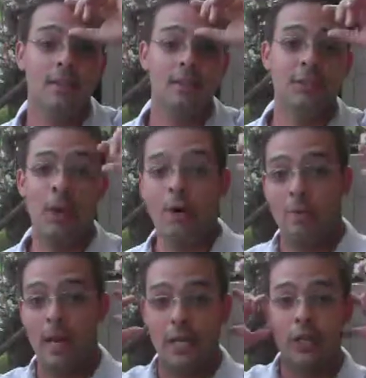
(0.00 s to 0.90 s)
you know, and
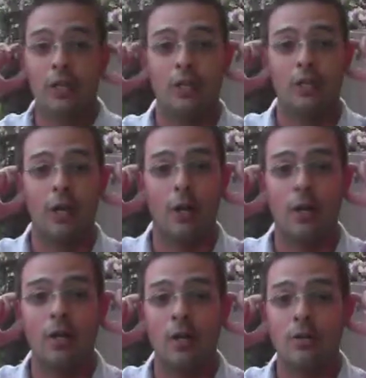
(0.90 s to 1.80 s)
my ears are little.
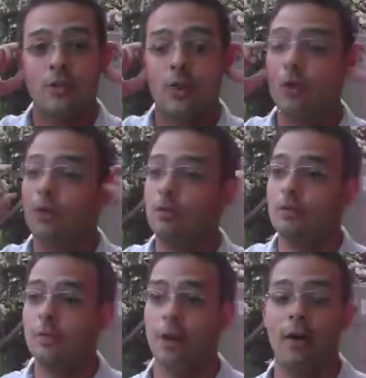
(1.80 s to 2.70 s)
So,
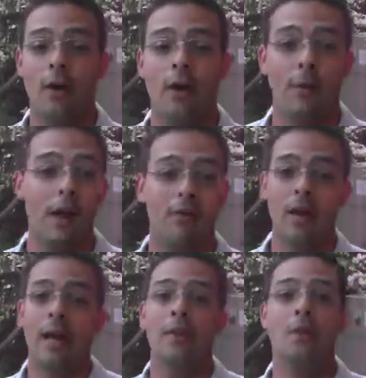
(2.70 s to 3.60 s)
you know, whatever
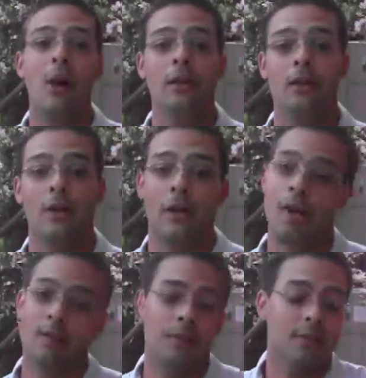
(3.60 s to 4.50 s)
animal I look like,
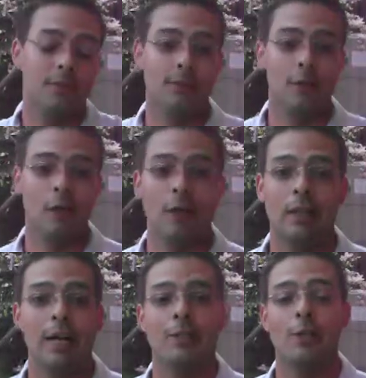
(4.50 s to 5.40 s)
you know, I'd
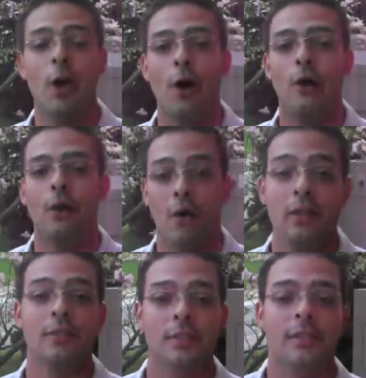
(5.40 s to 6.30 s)
like to know,
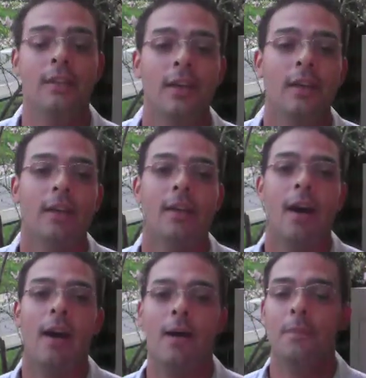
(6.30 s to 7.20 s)
honestly.
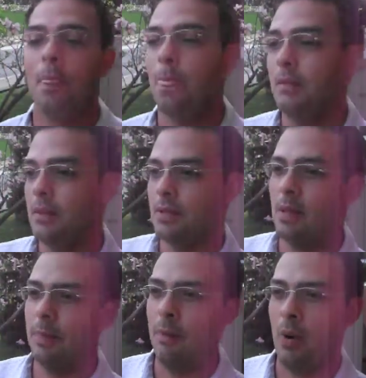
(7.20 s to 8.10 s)
But some
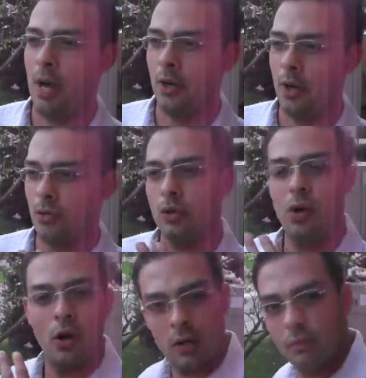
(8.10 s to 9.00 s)
people I know
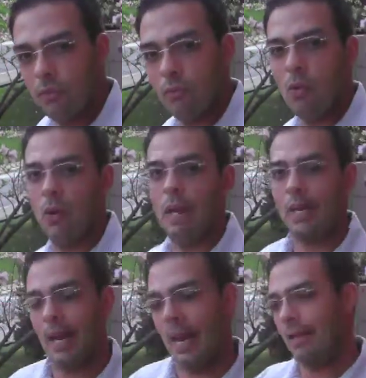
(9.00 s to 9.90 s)
look more like
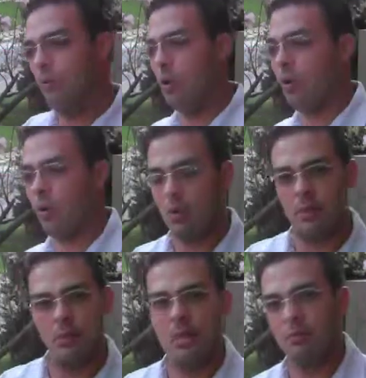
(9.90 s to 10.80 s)
an animal,
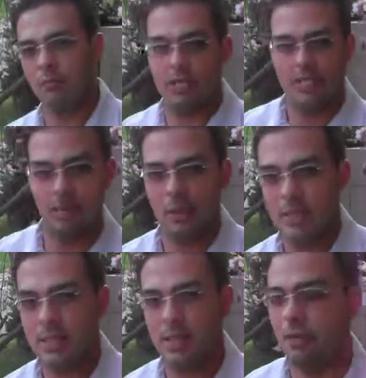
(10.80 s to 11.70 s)
or some
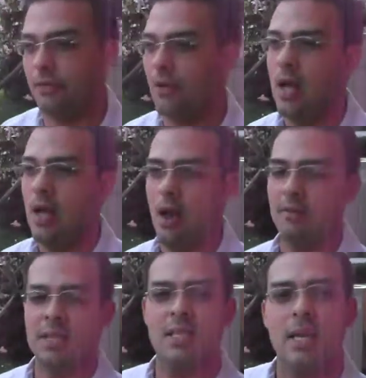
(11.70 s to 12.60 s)
resemblance of
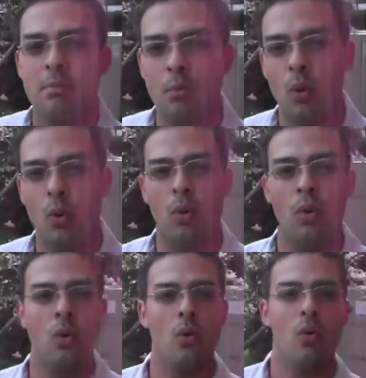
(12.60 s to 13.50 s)
a
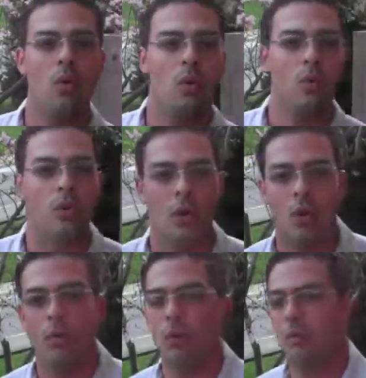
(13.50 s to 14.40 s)
symbol, you
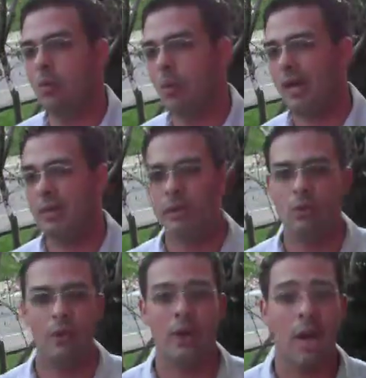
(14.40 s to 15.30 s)
know, the way they do
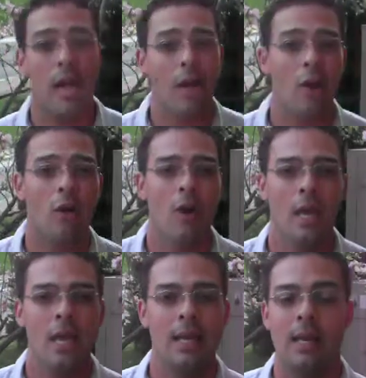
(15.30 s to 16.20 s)
their hair.
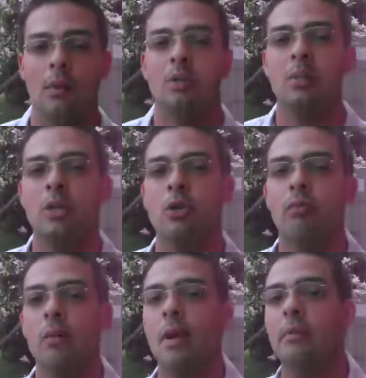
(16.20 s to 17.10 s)
It helps me to
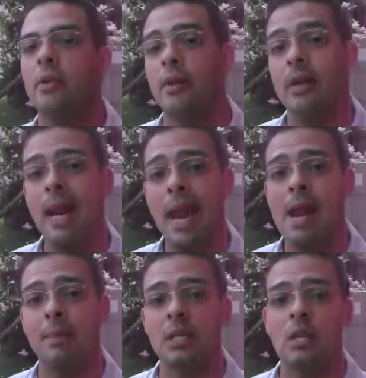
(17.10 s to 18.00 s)
remember their
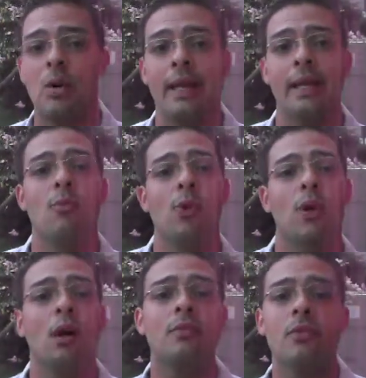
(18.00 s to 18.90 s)
name until I get more
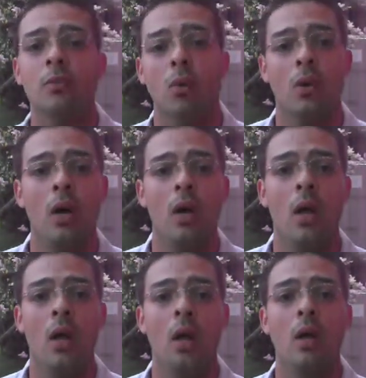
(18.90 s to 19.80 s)
comfortable,
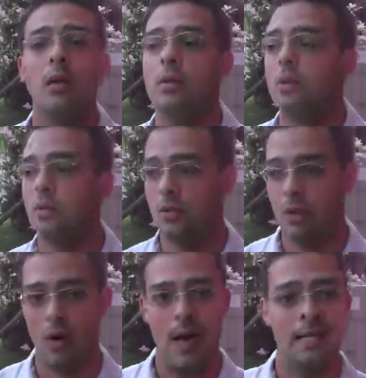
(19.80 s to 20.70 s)
you
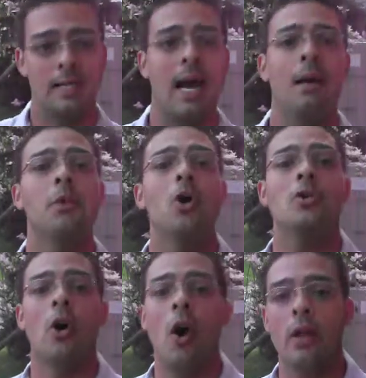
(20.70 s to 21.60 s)
know, as time goes
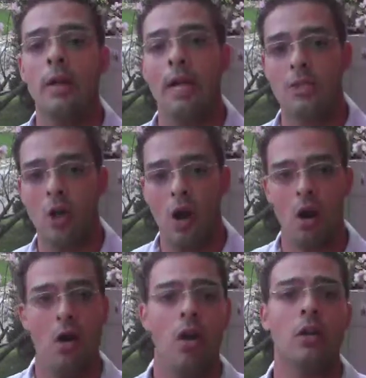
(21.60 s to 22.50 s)
on and I talk
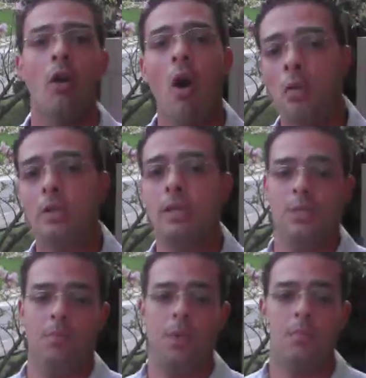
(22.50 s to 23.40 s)
on and on with these
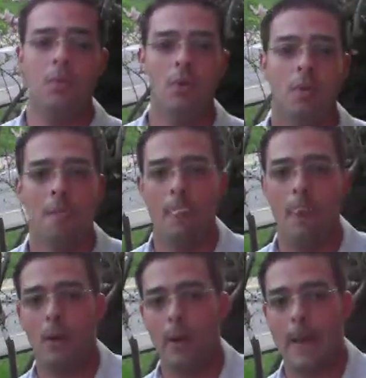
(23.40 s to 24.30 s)
people,
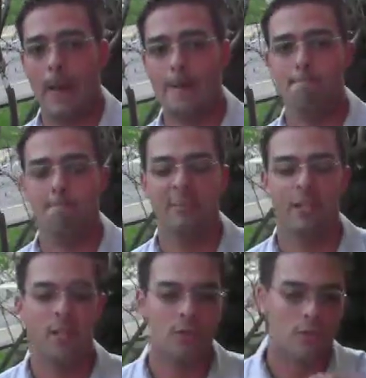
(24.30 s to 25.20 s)
okay?
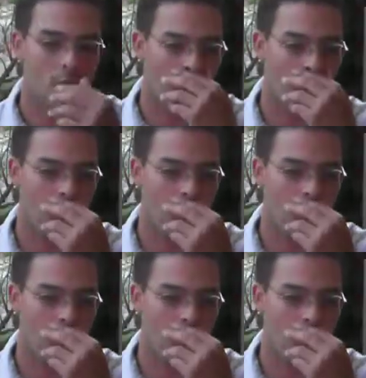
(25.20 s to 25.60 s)
So,